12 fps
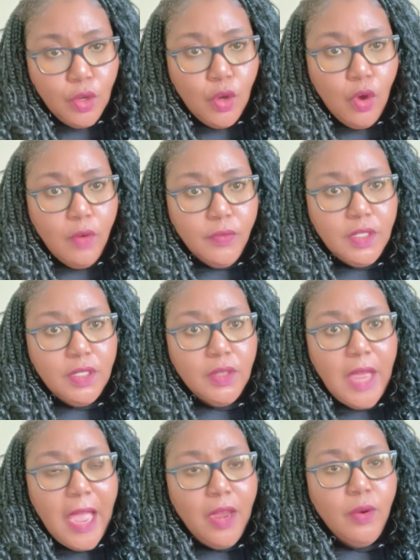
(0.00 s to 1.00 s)
to
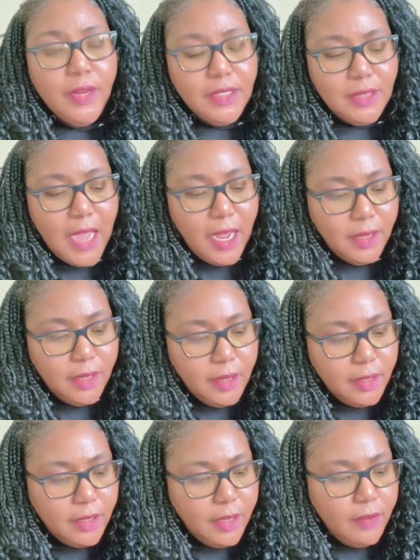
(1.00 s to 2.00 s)
irs.gov
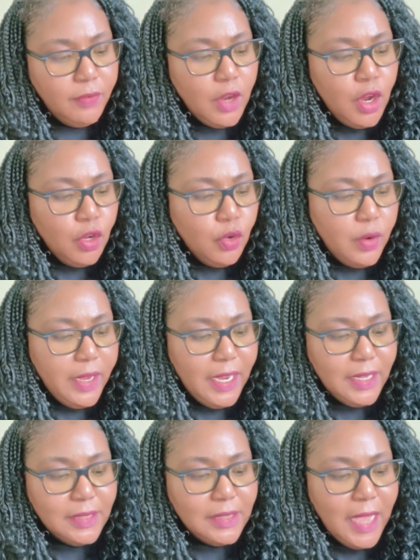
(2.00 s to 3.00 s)
go ahead and
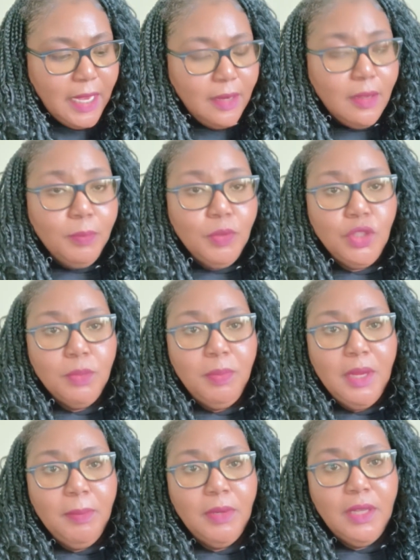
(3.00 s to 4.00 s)
sign up you should be able to
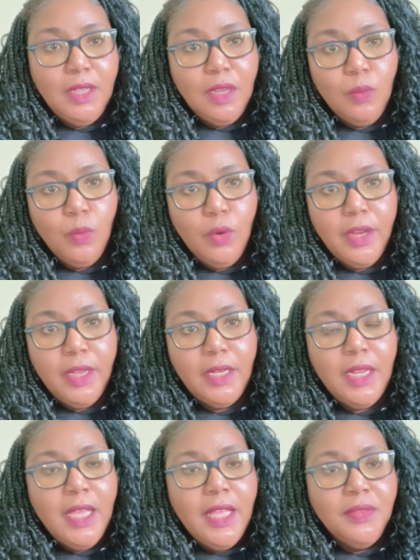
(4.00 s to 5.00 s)
get one the
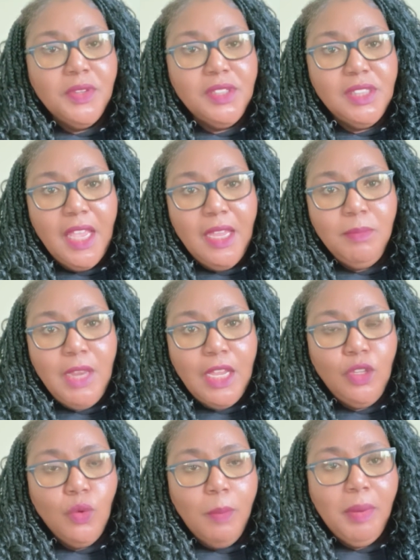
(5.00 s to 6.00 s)
same day you
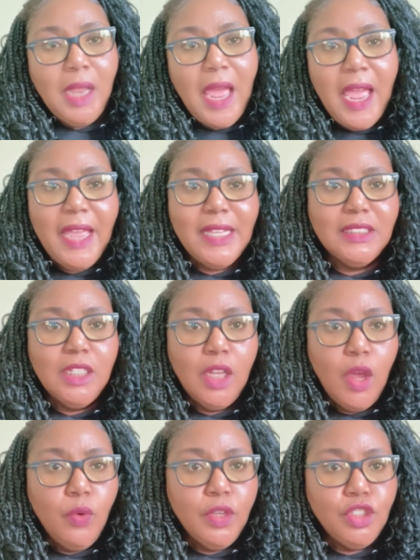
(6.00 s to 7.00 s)
apply as long as
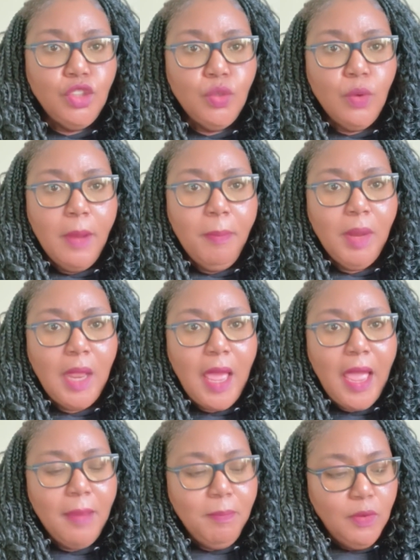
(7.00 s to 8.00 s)
you apply
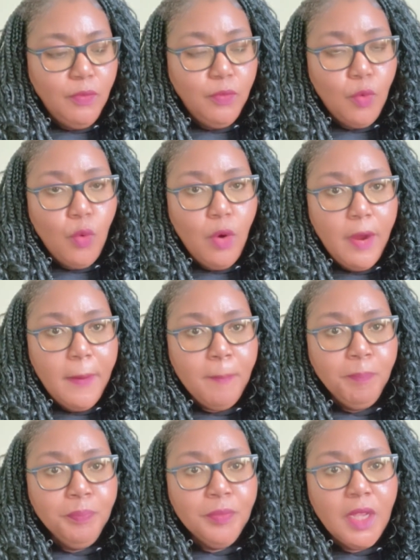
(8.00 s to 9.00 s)
before
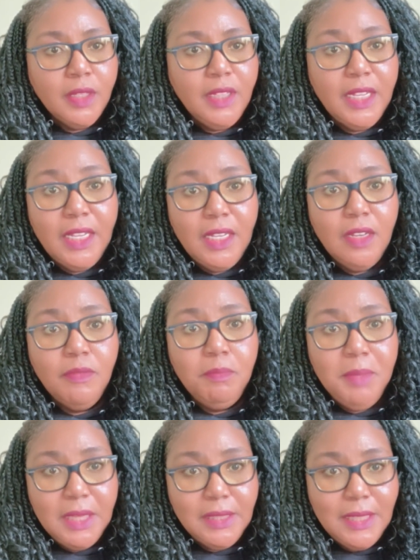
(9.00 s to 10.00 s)
the end of
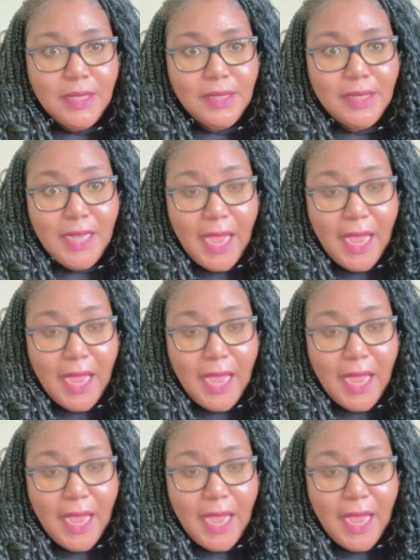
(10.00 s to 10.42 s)
business day.